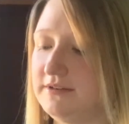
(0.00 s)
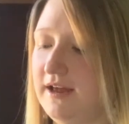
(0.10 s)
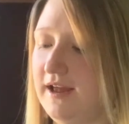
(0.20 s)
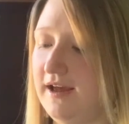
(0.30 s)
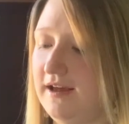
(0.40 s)

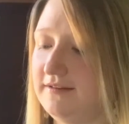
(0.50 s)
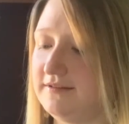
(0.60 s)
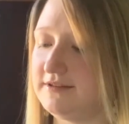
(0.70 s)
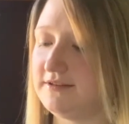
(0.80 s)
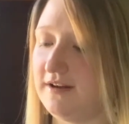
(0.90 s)

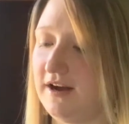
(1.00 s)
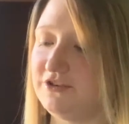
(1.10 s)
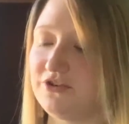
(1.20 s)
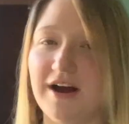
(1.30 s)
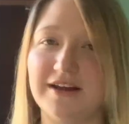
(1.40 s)
And I
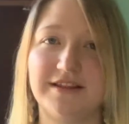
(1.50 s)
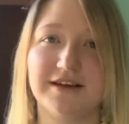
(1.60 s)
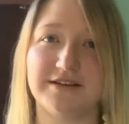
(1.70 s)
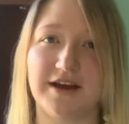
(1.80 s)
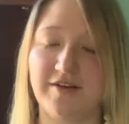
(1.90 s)
tried
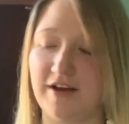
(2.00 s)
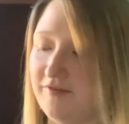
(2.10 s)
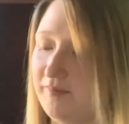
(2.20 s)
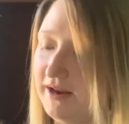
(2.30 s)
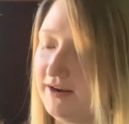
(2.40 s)
that.
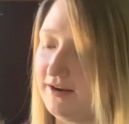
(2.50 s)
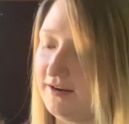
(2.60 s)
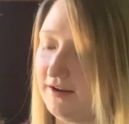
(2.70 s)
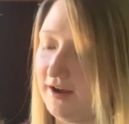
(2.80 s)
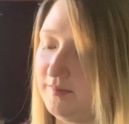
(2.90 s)
I'd
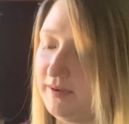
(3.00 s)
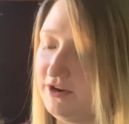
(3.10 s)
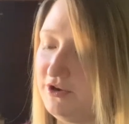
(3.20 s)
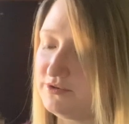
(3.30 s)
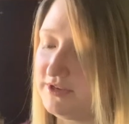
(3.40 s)
been
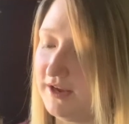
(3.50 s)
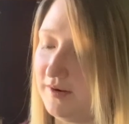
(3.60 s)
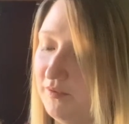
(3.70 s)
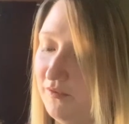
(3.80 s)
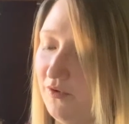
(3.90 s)
using
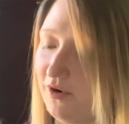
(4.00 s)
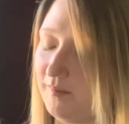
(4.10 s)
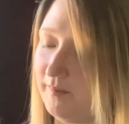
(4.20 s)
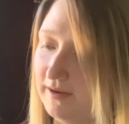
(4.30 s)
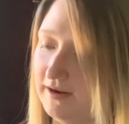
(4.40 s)
it
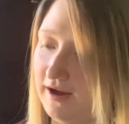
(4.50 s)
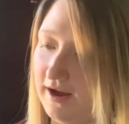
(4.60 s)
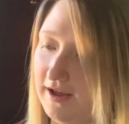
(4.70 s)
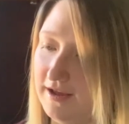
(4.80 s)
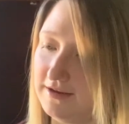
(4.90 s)
before, but
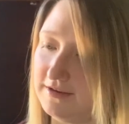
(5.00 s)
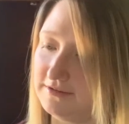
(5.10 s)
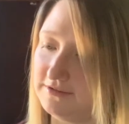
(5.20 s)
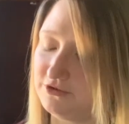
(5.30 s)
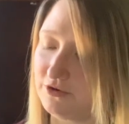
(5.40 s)
I
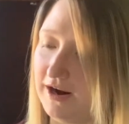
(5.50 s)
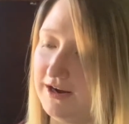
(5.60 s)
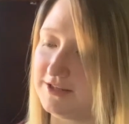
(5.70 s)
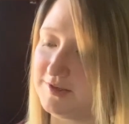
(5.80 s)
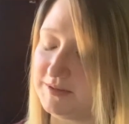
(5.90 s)
tried
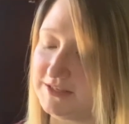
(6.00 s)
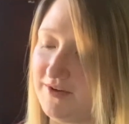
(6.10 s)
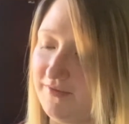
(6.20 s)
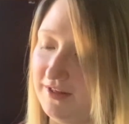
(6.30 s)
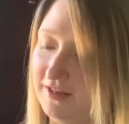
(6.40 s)
it
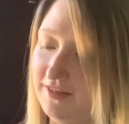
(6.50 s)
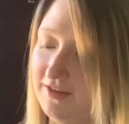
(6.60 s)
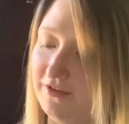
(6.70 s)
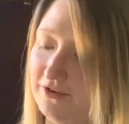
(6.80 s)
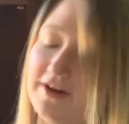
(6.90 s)
specifically the
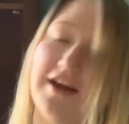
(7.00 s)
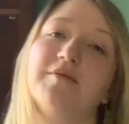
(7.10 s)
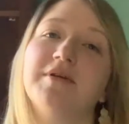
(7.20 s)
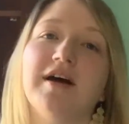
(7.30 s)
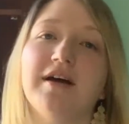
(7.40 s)
other day
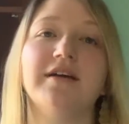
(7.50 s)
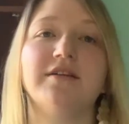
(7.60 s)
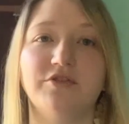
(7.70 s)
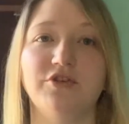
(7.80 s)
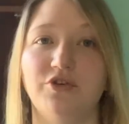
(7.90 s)
when I
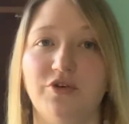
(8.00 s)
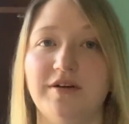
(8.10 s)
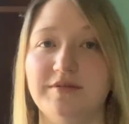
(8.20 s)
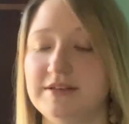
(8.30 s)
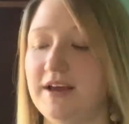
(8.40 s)
knew I
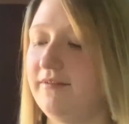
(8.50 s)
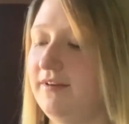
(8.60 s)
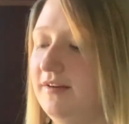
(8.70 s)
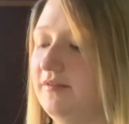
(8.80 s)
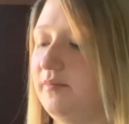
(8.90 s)
was
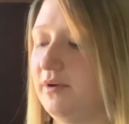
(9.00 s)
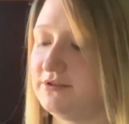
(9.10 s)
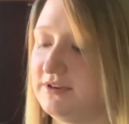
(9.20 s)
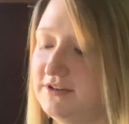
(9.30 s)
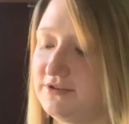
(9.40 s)
having
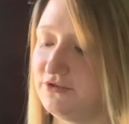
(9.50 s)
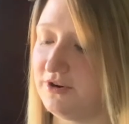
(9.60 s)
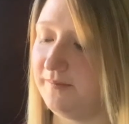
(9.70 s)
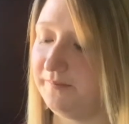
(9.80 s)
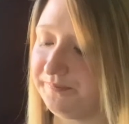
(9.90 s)
postnasal drip.